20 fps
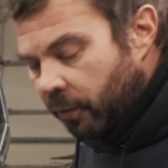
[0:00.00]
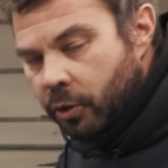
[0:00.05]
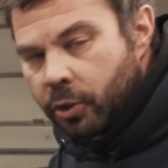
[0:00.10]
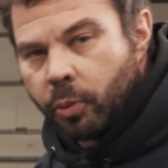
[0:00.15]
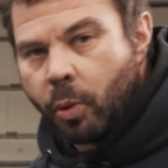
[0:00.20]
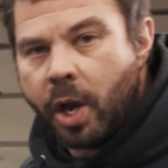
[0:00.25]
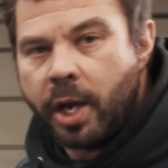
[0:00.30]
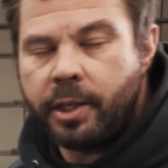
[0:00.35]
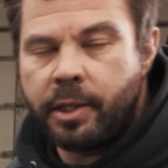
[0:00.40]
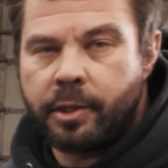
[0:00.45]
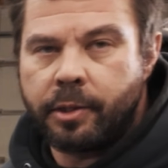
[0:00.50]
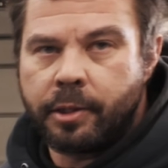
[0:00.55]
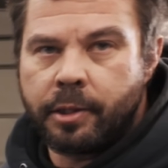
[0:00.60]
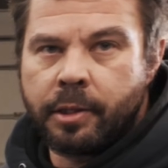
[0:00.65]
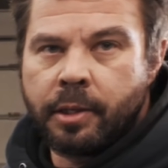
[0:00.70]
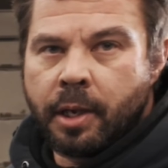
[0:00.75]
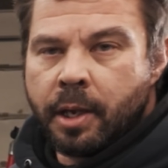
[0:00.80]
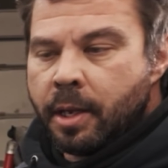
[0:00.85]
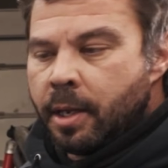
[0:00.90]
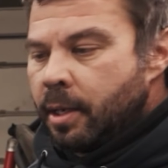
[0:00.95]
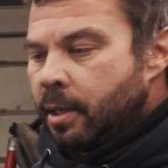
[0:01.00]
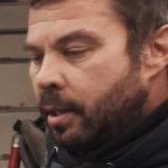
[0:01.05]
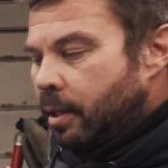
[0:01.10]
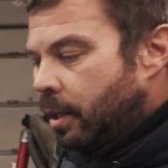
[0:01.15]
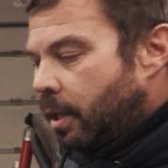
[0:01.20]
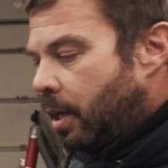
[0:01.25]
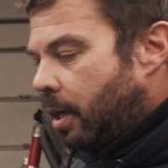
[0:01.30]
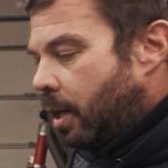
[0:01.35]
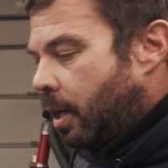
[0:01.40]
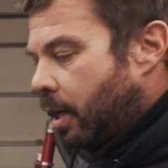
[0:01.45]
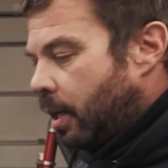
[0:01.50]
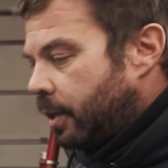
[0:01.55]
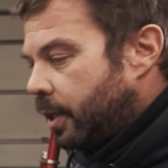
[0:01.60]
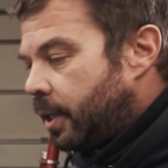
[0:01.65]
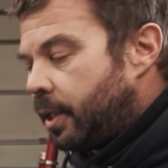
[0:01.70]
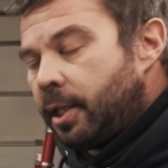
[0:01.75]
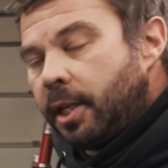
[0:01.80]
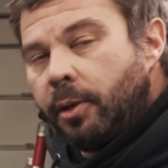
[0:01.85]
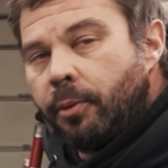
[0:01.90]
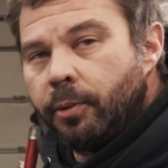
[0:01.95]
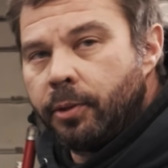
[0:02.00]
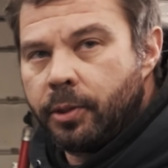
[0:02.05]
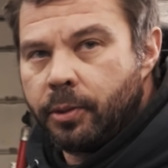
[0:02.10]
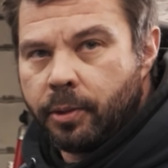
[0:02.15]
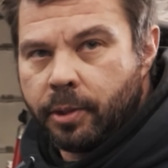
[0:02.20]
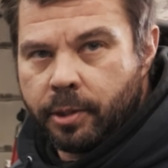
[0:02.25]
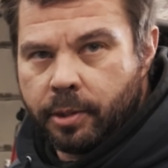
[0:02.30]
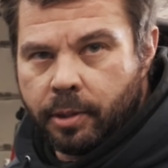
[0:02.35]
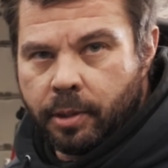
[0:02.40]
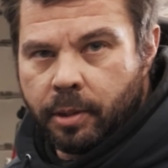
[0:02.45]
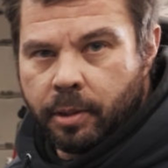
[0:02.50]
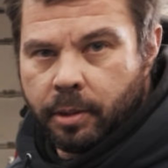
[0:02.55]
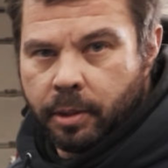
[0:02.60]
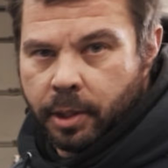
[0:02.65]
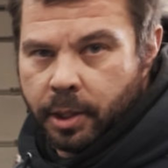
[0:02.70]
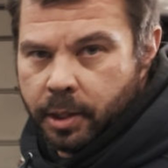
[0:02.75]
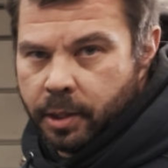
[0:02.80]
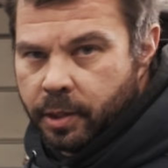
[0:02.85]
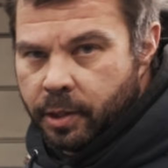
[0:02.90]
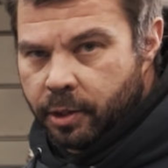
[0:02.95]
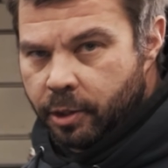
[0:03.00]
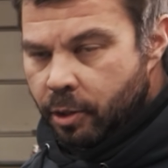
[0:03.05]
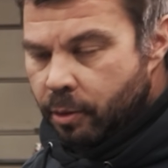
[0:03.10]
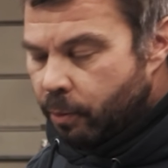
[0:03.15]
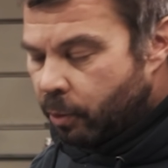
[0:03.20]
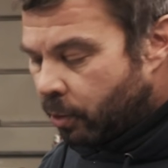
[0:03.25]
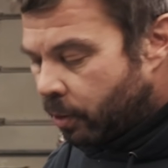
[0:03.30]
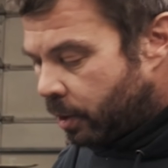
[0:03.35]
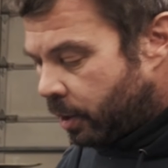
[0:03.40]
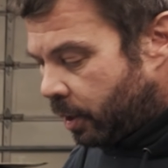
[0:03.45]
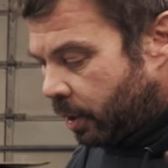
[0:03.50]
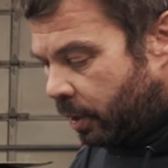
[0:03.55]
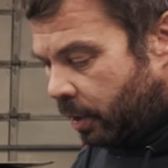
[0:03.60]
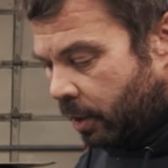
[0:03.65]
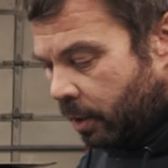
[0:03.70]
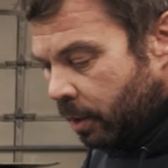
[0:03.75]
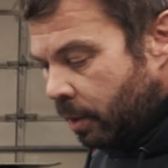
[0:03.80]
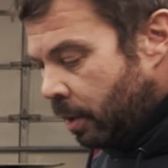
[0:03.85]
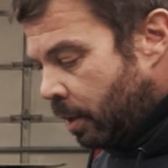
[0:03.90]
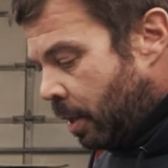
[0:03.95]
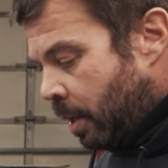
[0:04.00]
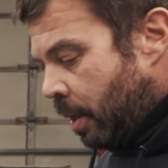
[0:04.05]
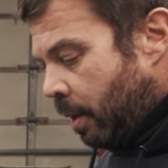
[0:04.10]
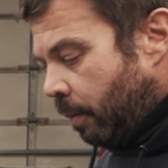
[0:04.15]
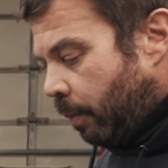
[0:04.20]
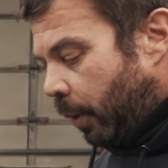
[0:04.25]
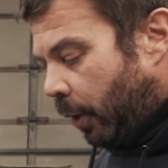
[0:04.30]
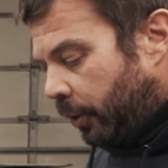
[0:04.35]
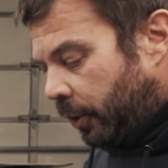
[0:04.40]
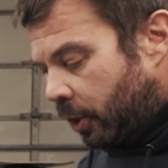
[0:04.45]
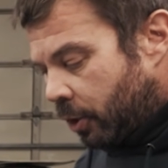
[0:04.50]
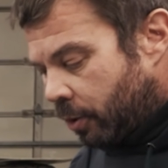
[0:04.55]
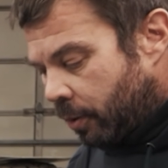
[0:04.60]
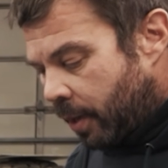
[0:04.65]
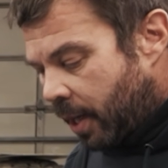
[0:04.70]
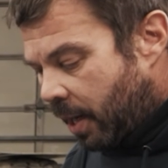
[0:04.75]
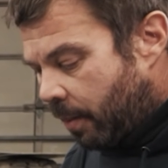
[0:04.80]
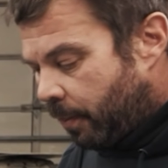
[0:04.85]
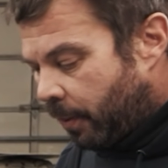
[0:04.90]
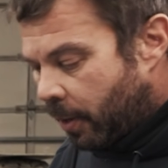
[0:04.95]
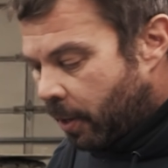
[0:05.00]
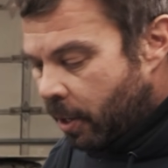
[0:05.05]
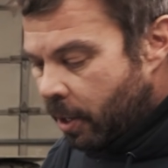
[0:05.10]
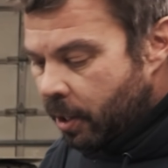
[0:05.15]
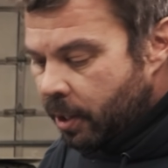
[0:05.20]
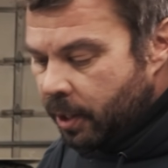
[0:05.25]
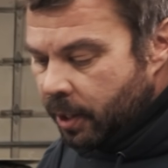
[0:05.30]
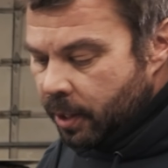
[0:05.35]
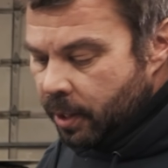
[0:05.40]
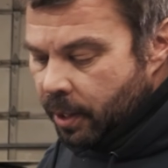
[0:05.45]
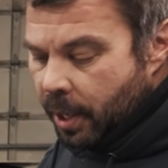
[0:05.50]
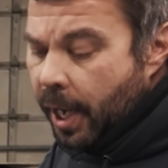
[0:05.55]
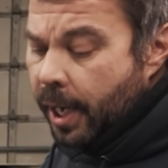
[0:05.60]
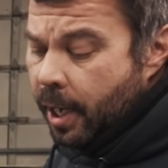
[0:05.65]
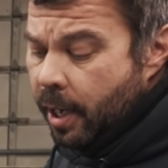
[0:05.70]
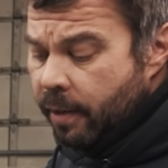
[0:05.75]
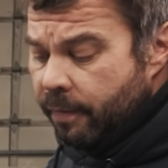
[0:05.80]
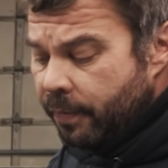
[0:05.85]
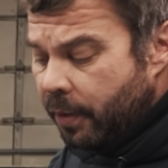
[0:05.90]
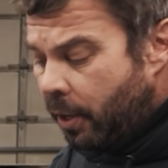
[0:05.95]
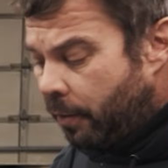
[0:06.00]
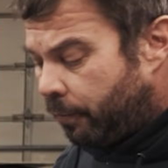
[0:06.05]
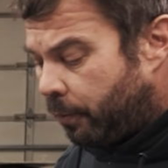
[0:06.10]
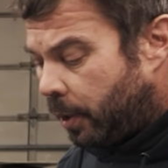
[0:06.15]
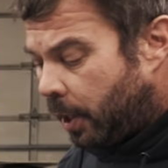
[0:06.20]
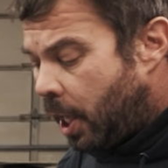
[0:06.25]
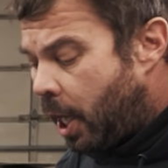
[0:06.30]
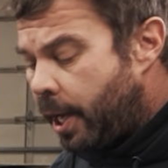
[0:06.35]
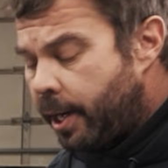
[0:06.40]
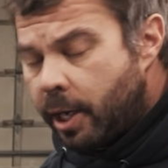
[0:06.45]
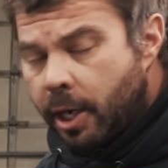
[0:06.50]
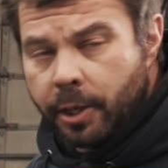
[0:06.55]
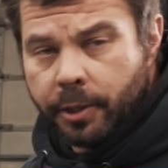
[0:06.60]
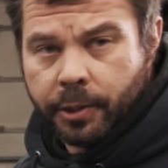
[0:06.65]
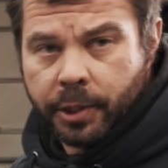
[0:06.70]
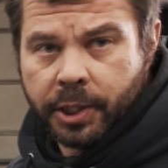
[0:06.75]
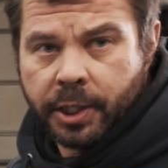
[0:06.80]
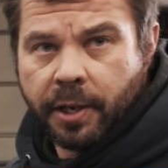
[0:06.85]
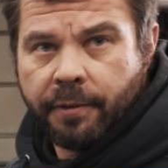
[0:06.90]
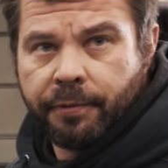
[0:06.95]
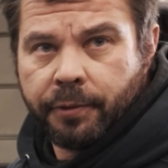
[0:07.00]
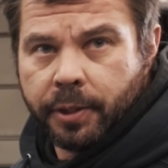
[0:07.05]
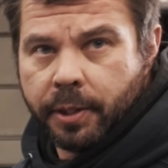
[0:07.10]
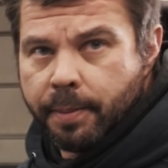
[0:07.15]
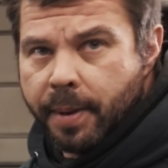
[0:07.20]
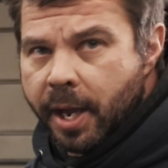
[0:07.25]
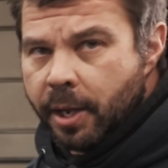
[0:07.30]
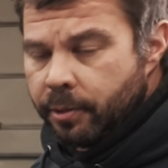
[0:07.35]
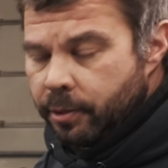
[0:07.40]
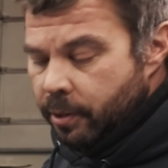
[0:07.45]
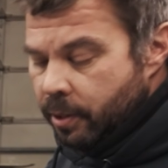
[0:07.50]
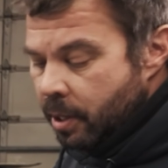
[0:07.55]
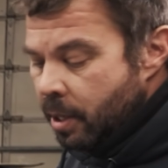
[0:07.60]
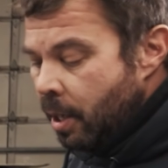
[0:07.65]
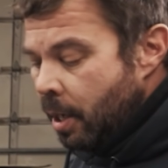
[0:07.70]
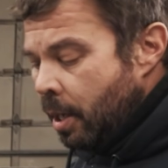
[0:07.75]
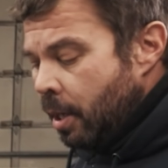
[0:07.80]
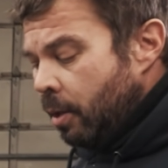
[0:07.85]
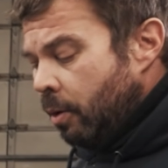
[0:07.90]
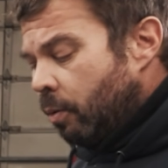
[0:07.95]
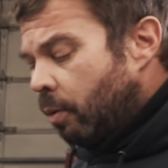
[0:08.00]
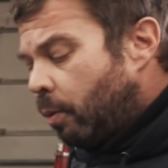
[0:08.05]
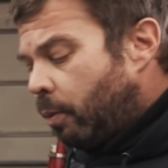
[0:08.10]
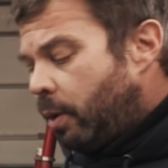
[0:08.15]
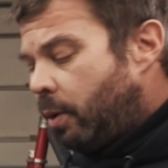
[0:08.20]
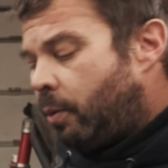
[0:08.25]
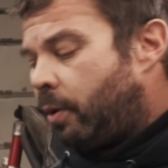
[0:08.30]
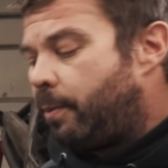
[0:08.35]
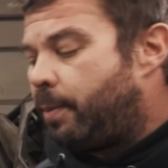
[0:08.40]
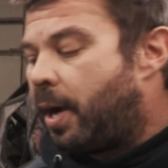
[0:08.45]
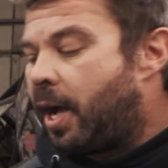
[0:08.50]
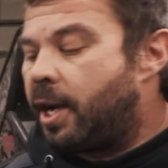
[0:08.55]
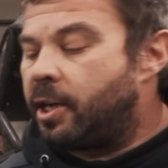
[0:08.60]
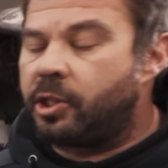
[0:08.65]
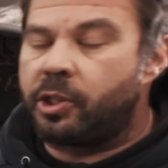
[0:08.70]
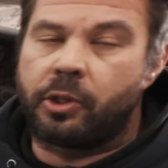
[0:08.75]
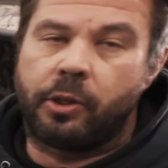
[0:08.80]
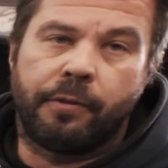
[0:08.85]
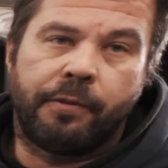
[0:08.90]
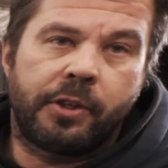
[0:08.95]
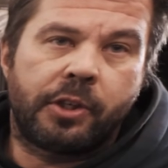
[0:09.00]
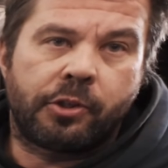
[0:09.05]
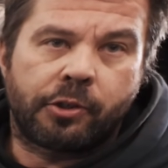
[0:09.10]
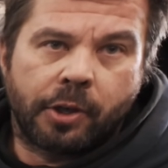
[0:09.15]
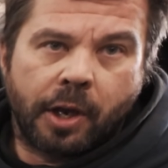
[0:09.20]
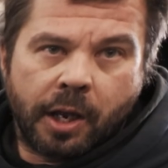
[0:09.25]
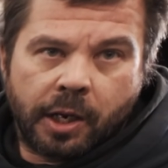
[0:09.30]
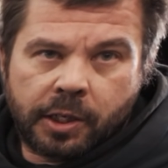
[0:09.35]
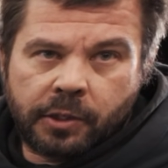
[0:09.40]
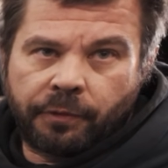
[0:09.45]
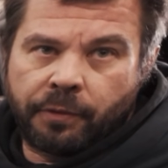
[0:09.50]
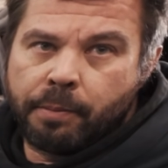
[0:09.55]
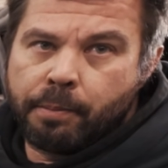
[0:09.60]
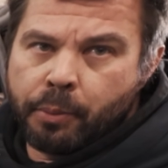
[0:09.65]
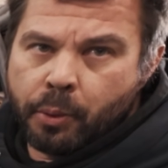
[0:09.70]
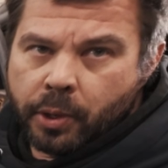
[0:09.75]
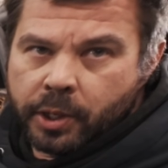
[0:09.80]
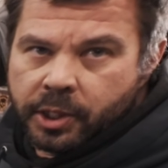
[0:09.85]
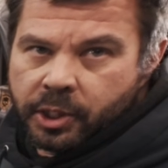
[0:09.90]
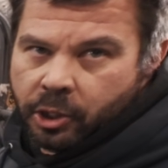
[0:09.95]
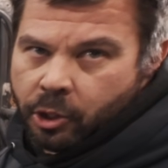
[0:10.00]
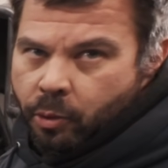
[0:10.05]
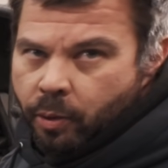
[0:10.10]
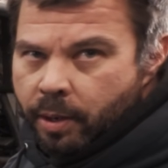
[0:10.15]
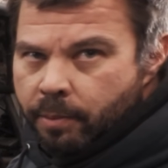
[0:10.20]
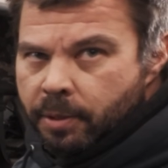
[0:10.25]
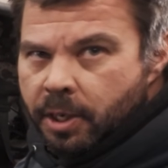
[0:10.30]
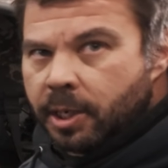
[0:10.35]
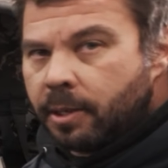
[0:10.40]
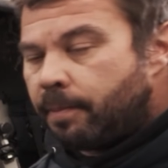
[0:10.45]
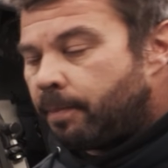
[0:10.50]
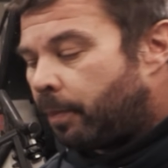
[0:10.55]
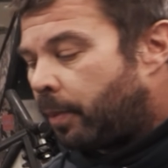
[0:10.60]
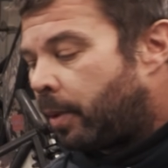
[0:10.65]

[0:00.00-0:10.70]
for Schweitzer, the ski resort, and snowboarded and built the terrain park, and I got involved with a lot of other stuff with the mountain. Well, we would buy service trucks from Boyce Equipment.